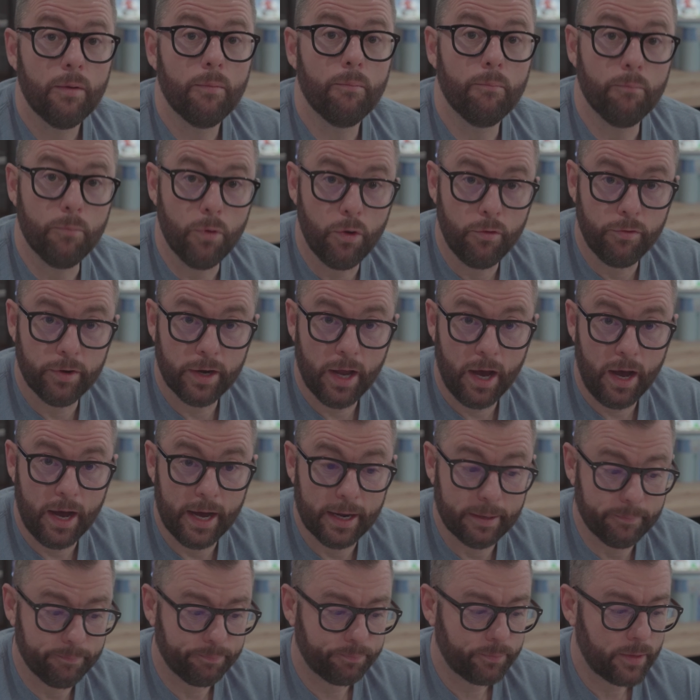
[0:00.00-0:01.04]
moving
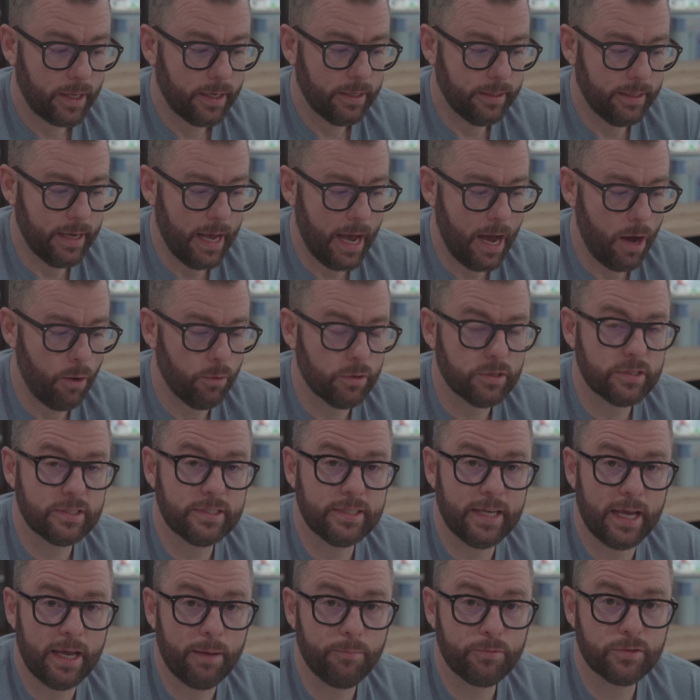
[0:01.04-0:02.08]
on. Now,
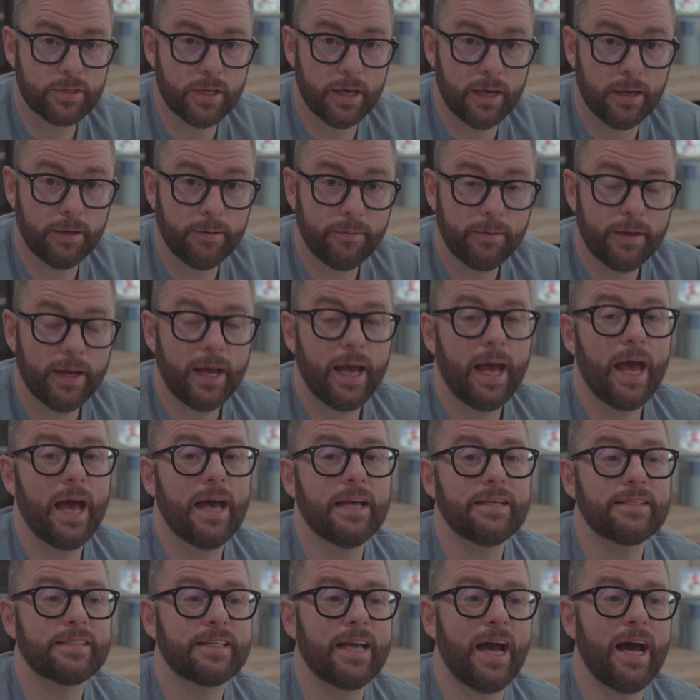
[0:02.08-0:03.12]
Samsung
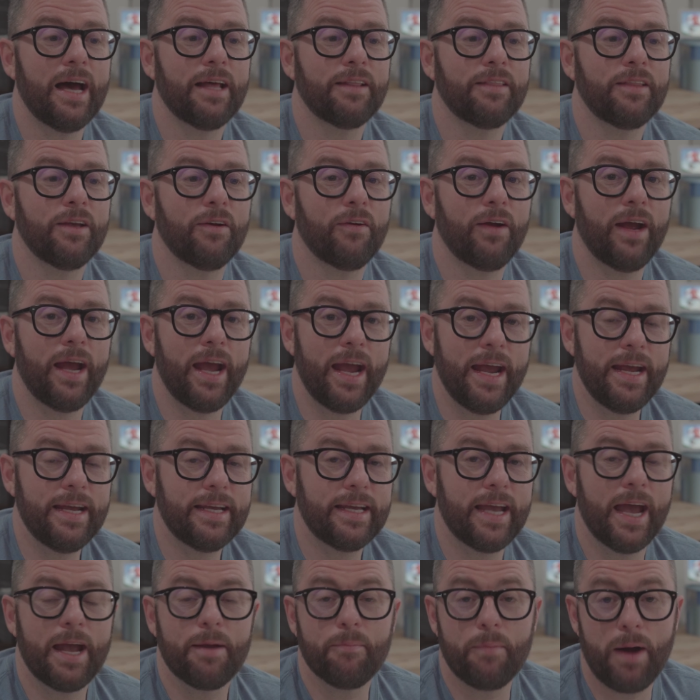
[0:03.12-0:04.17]
has got their
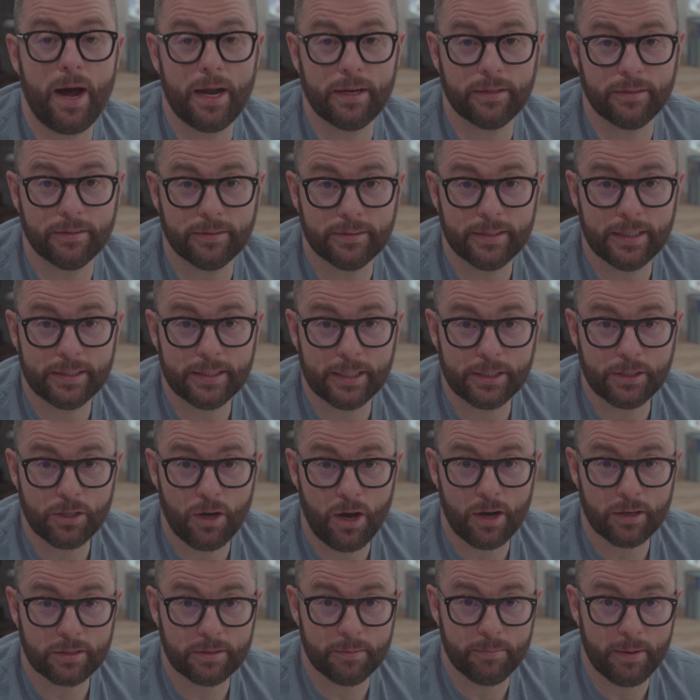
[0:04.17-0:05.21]
8K monitor that they
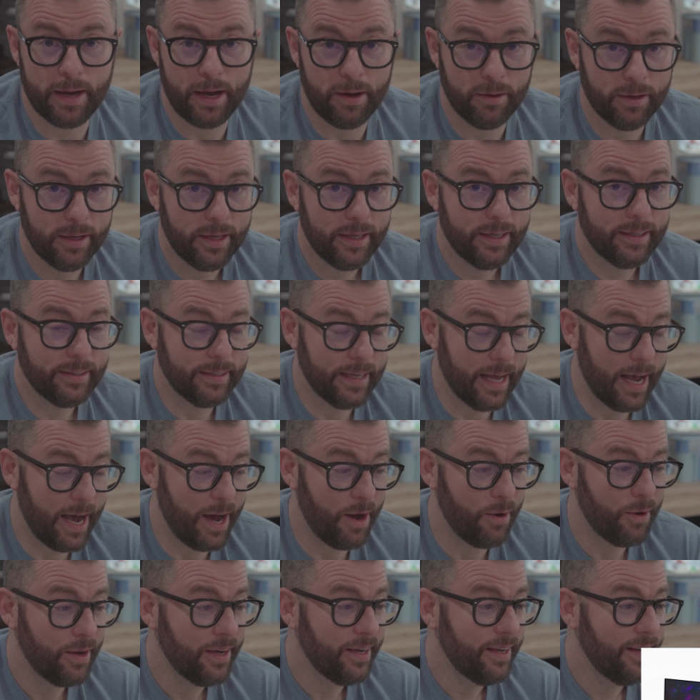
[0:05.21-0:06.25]
talked about.
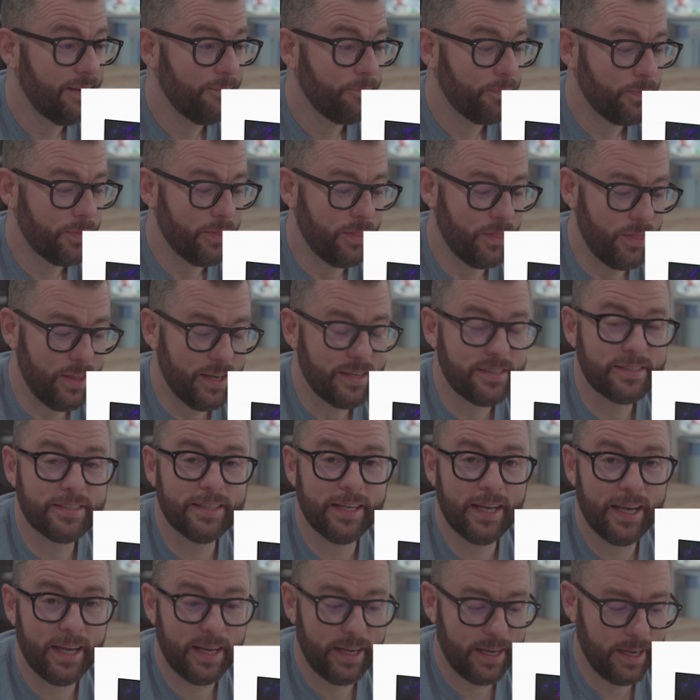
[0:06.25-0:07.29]
Now, This
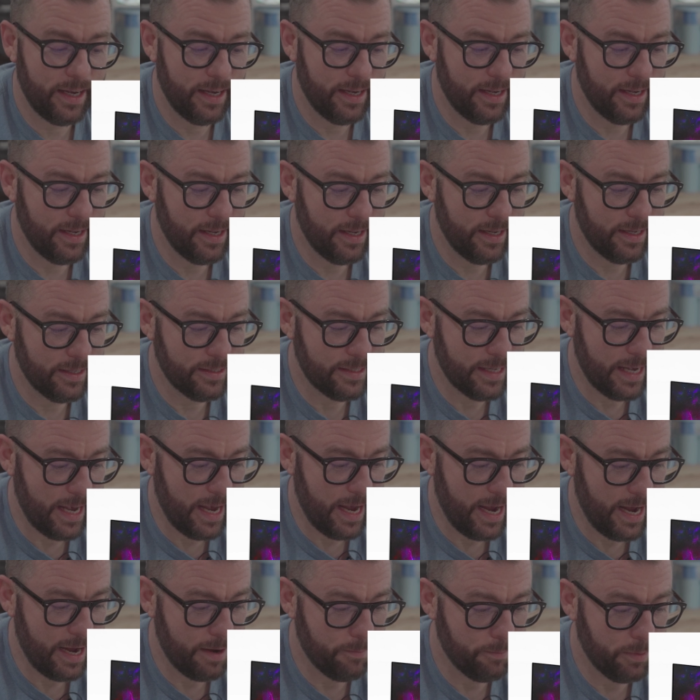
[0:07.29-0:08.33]
thing is
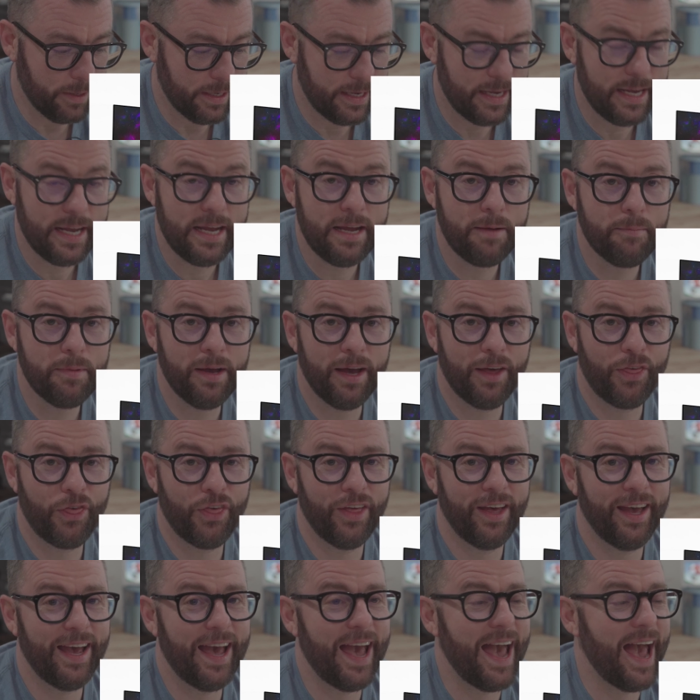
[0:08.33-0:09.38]
a behemoth
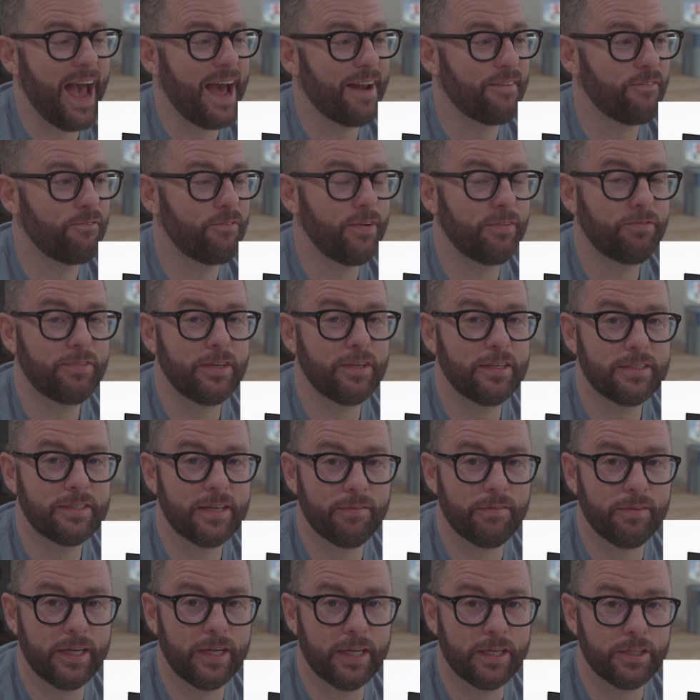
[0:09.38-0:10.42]
at
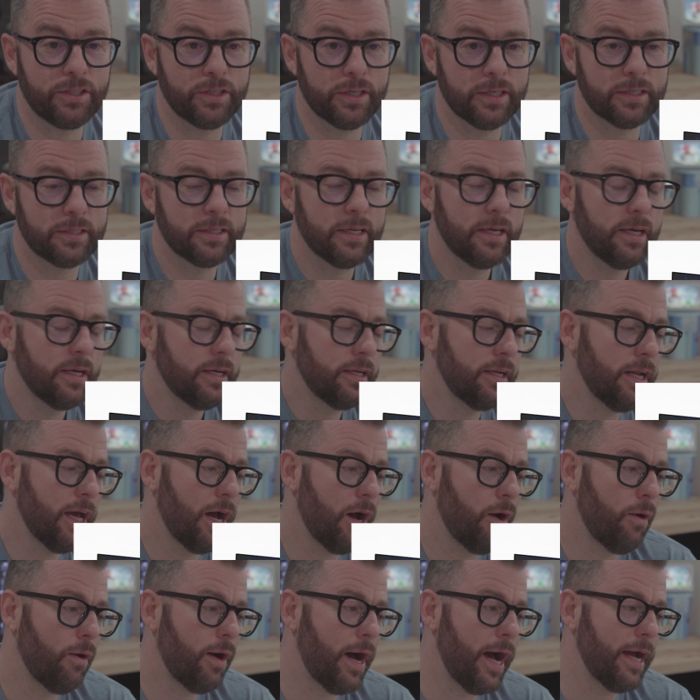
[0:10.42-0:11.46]
57 inches.
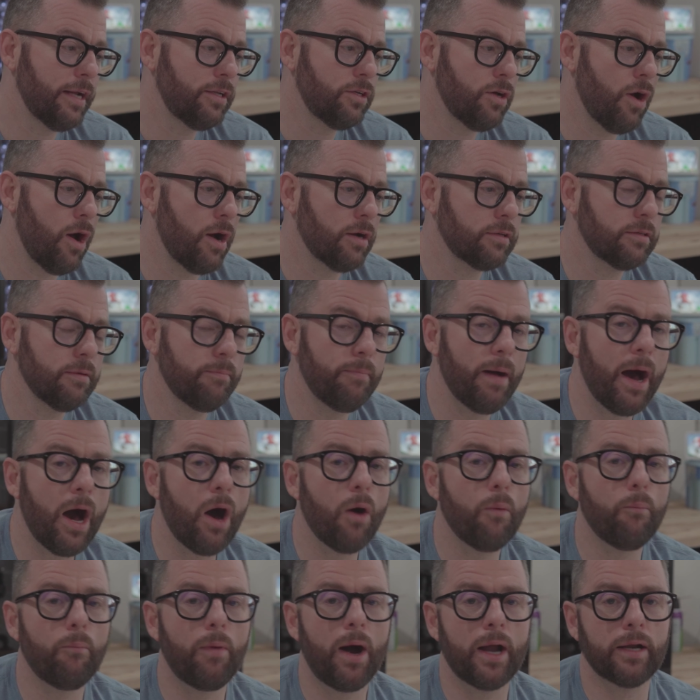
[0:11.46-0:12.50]
Now, I talked
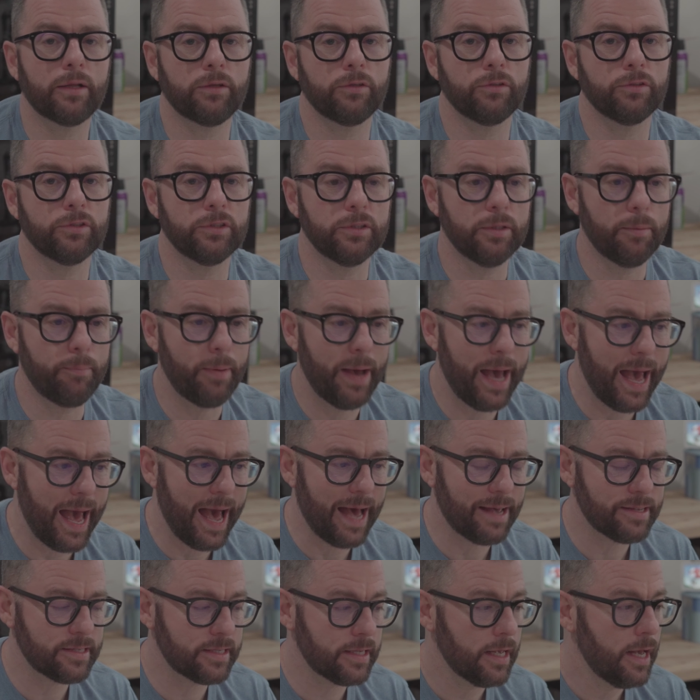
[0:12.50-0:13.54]
about monitors in the
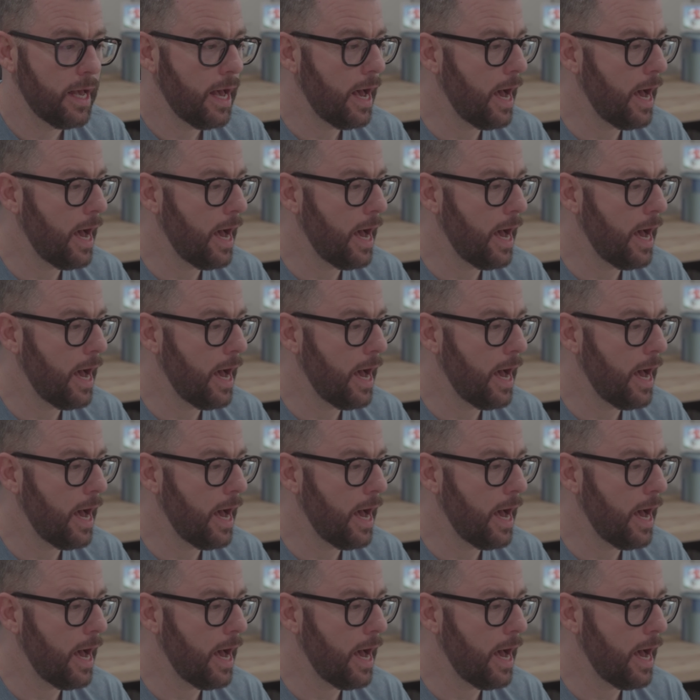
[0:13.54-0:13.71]
past